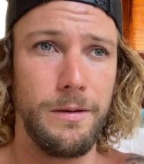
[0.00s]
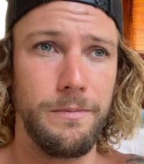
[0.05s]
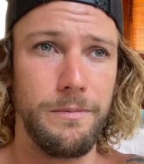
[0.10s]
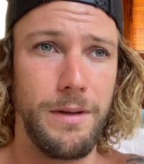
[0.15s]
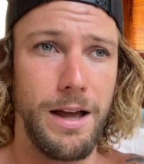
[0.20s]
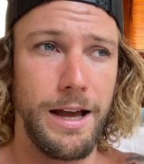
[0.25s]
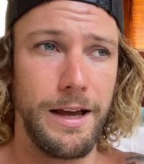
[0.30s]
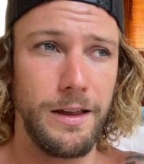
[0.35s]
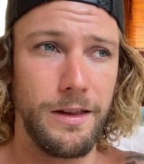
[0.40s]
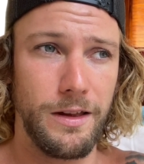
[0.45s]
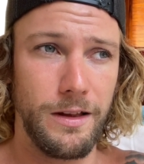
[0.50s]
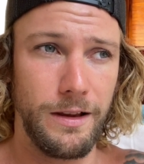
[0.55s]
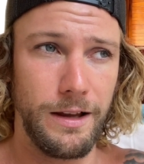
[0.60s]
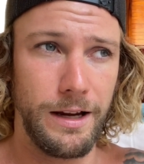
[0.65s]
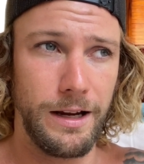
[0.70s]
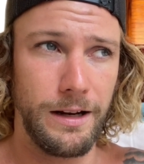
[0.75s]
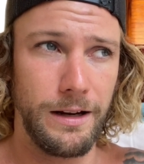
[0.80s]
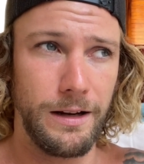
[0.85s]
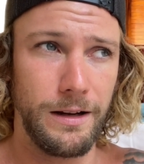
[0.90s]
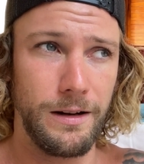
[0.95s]

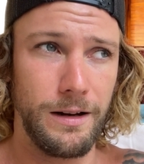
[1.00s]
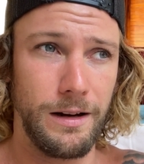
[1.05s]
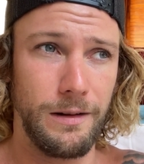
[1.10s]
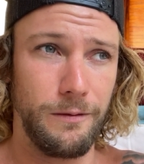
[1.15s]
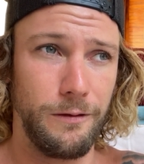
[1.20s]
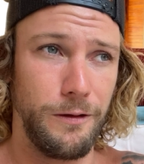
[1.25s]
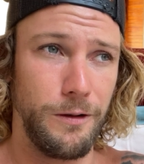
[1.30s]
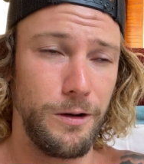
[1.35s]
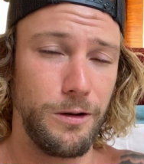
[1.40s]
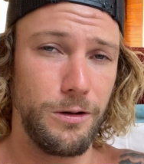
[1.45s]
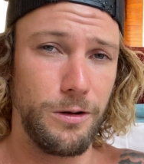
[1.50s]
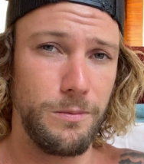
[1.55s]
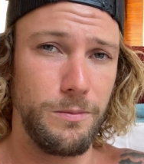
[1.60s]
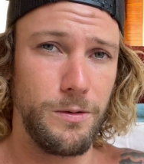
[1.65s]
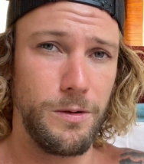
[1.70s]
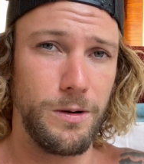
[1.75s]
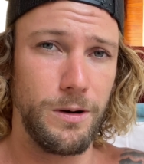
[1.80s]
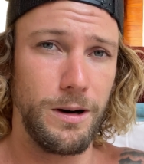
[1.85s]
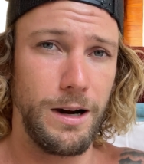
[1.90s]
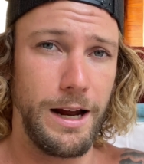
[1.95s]
isolated, and
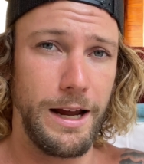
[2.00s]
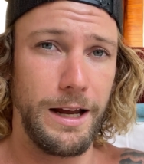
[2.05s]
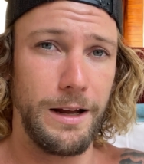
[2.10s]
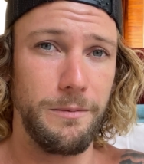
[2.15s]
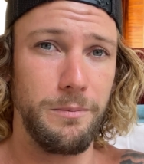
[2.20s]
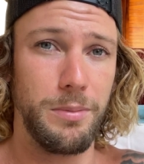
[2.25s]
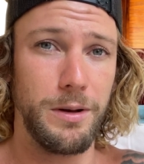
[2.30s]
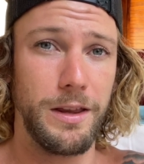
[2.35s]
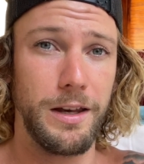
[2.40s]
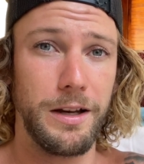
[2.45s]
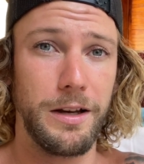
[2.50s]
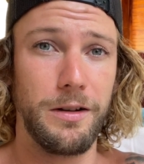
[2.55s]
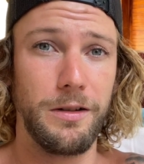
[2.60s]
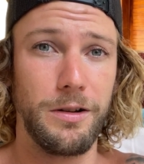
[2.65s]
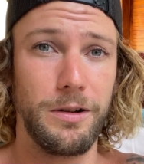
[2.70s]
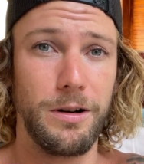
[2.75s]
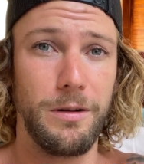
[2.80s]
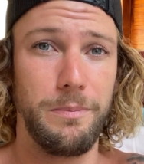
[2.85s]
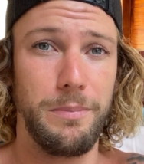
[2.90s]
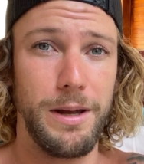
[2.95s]
furthermore, I had
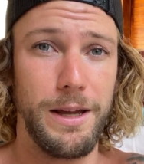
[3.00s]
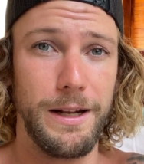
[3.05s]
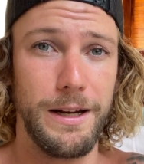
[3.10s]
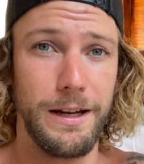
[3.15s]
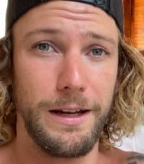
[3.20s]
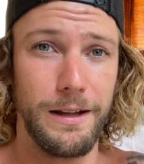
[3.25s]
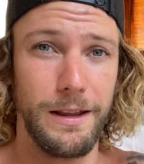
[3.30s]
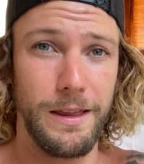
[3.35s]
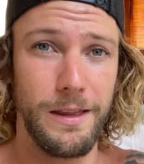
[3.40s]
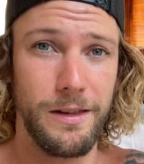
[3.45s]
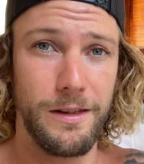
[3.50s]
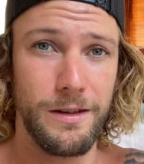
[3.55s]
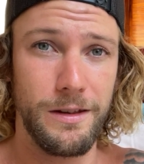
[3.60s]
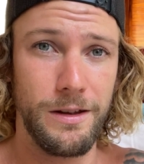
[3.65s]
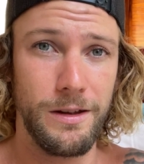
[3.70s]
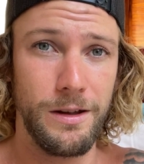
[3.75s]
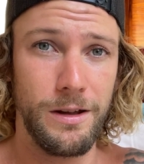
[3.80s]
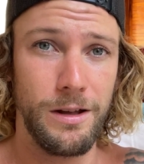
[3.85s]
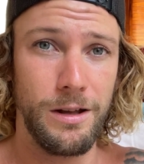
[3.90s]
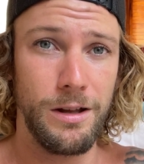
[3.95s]
particular opinions
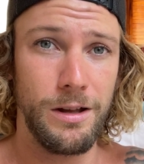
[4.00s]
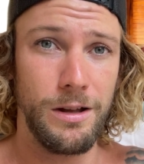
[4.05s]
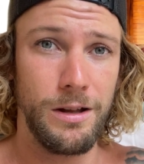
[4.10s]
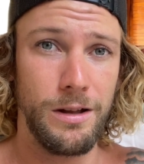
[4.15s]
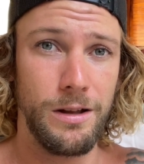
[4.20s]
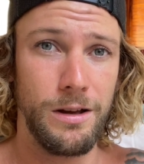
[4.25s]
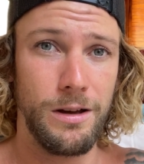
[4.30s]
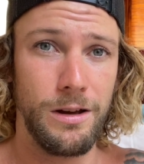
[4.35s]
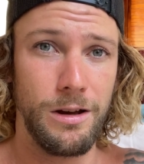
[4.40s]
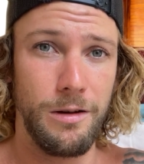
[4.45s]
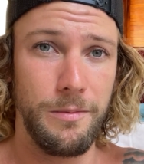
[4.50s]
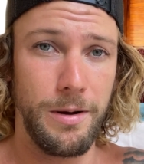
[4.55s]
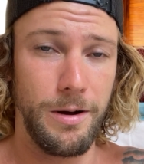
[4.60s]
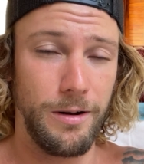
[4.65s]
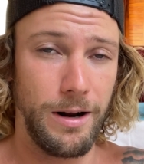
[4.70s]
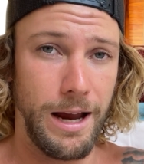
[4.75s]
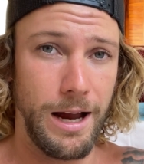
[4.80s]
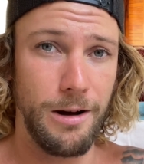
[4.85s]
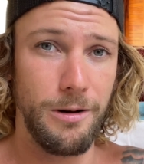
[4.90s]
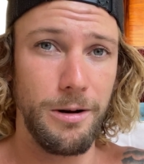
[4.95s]
about
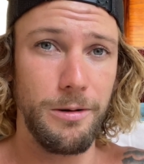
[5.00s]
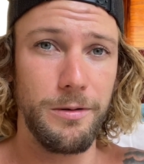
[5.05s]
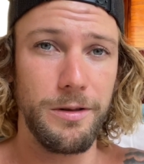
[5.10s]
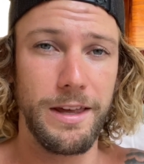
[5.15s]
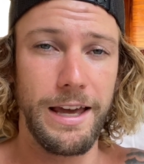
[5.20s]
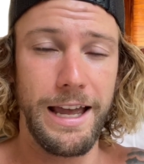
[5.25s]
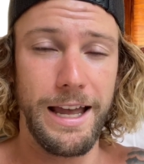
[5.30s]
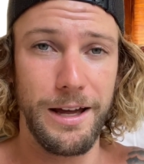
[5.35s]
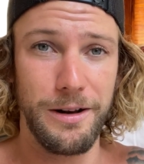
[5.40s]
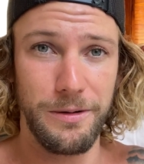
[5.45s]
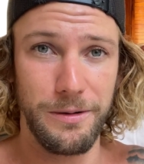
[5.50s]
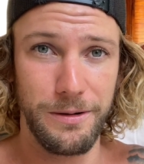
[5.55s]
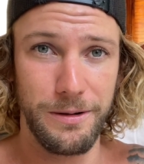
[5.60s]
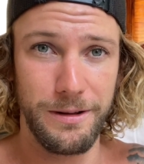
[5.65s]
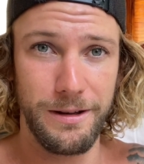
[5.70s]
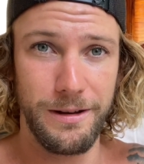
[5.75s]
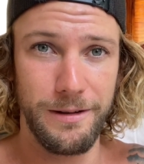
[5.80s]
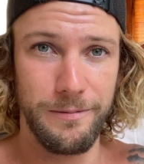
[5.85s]
how it was handled.